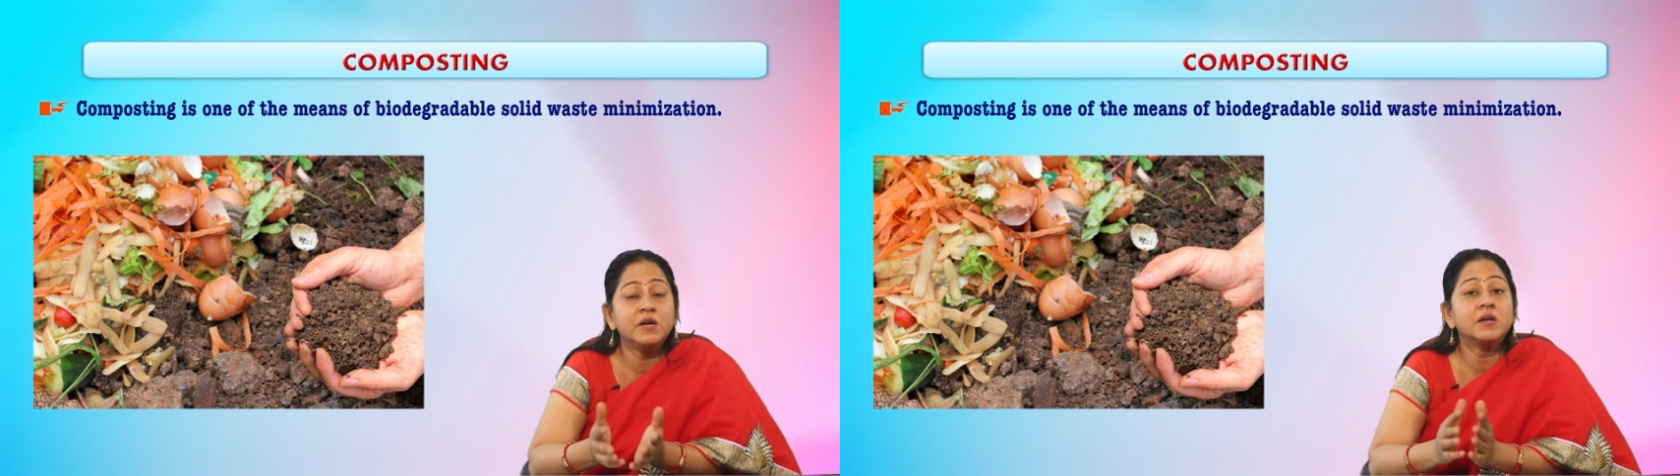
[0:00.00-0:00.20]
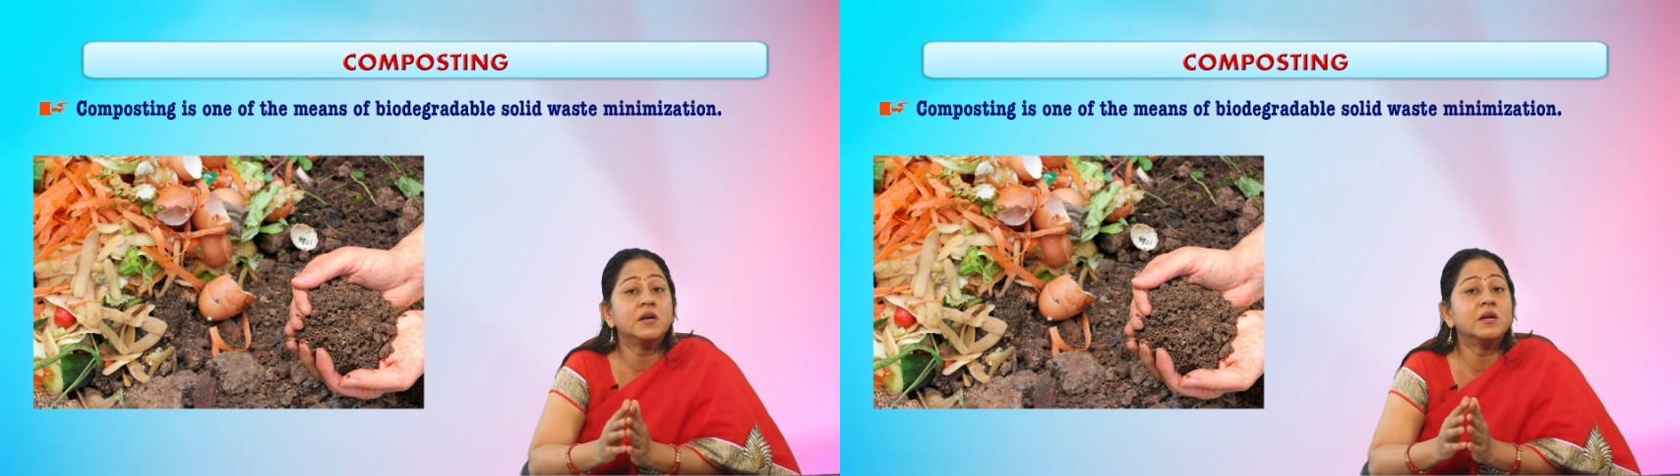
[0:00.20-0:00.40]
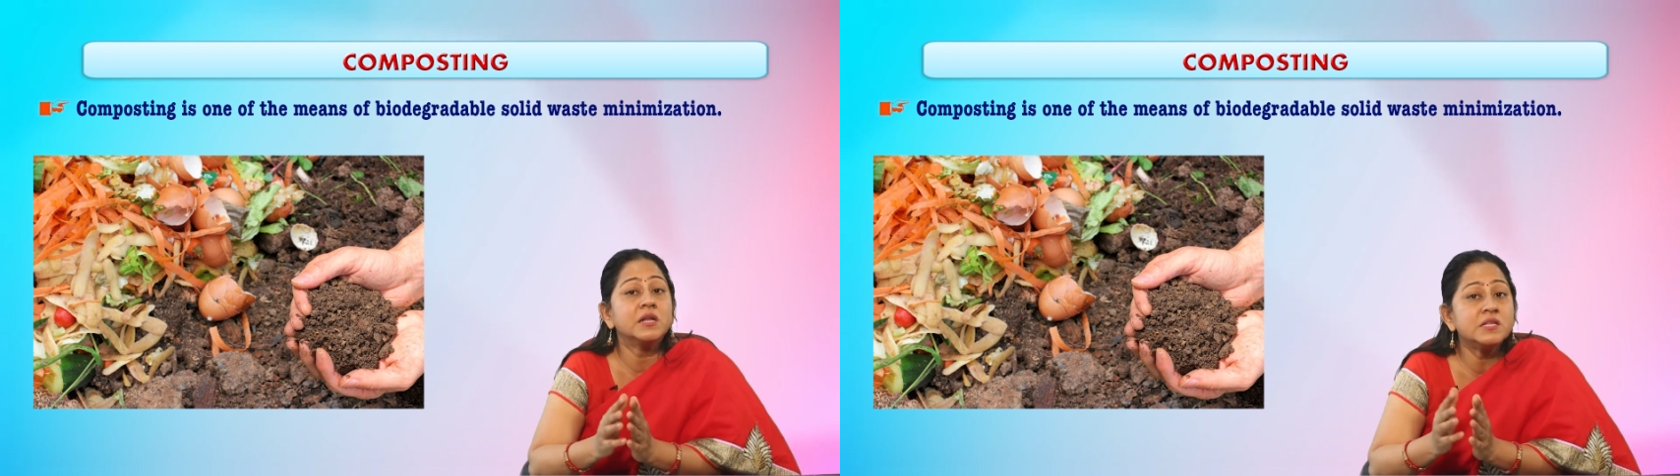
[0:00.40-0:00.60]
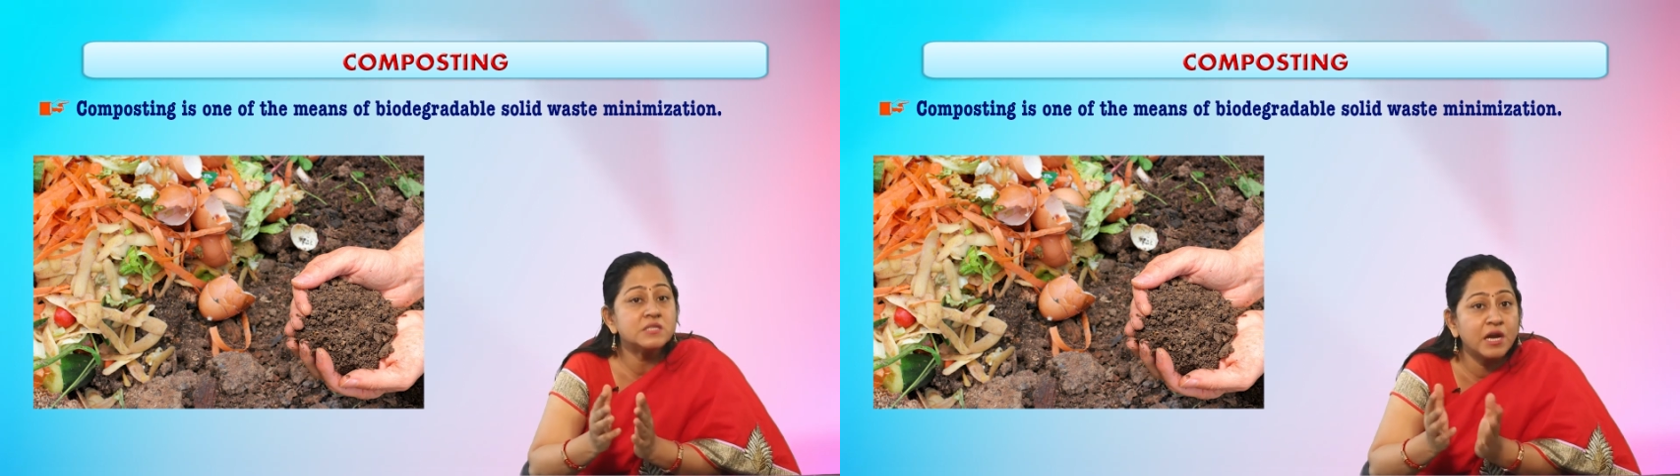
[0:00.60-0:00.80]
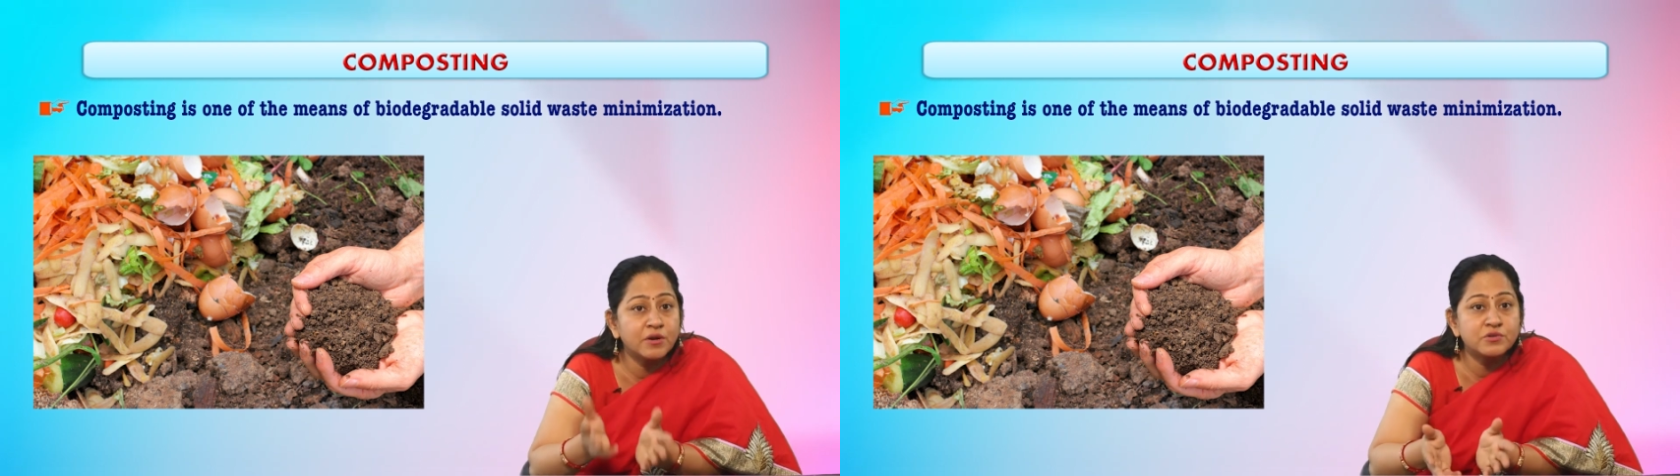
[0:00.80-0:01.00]
it
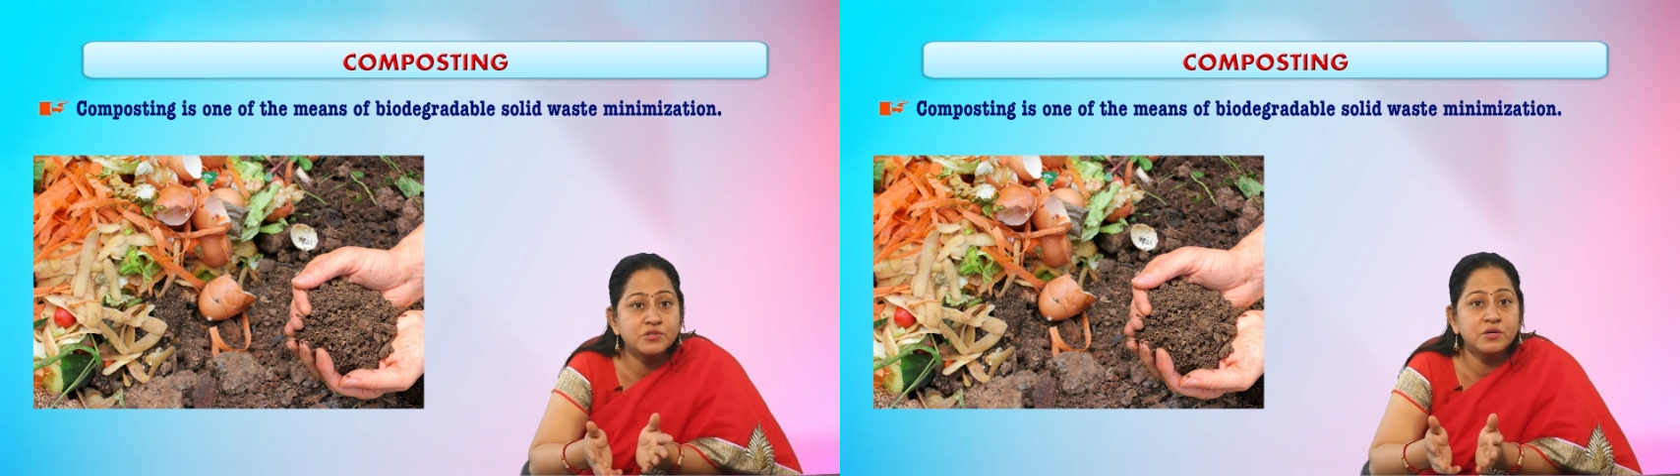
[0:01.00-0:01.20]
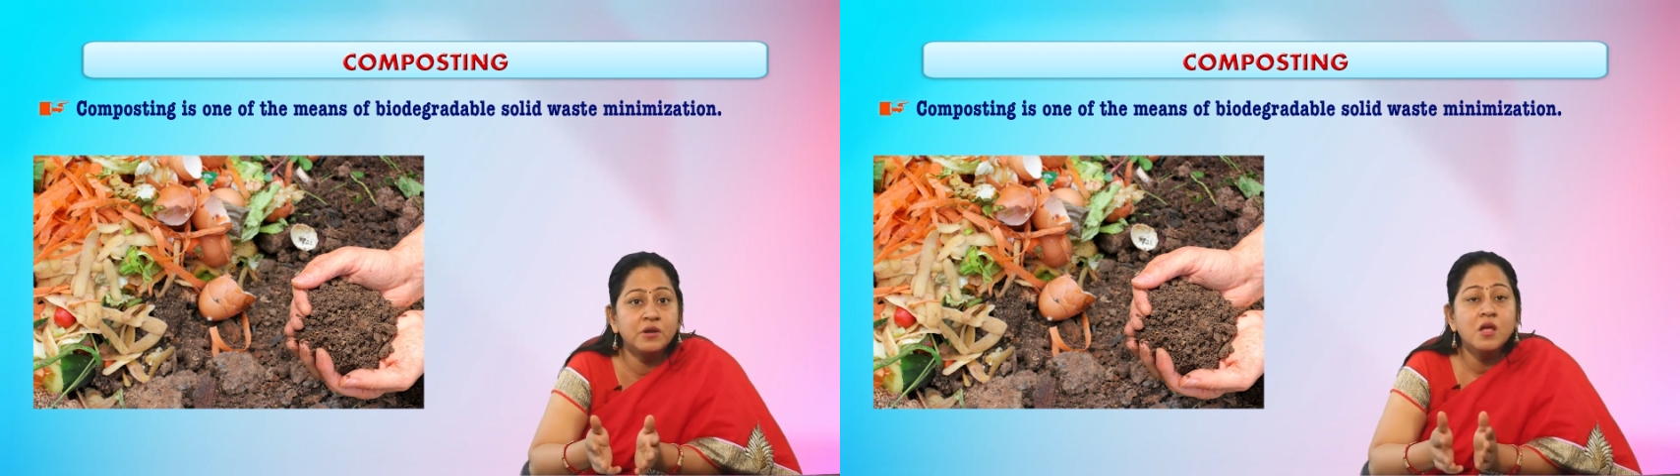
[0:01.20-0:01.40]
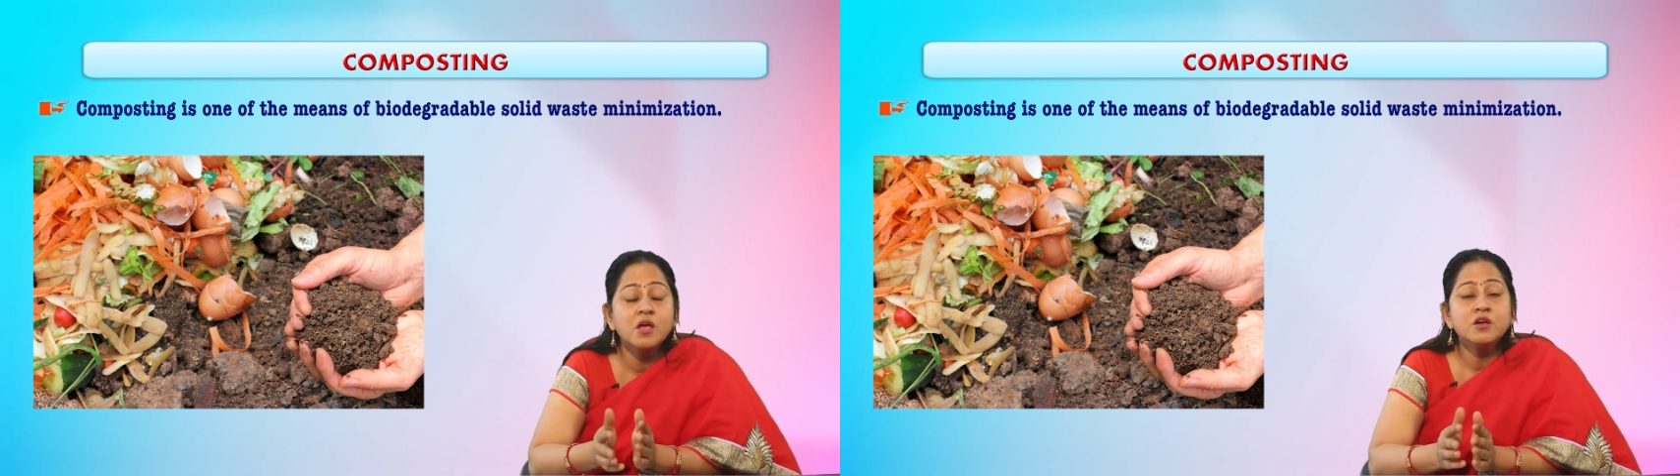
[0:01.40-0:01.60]
contains hydrogen.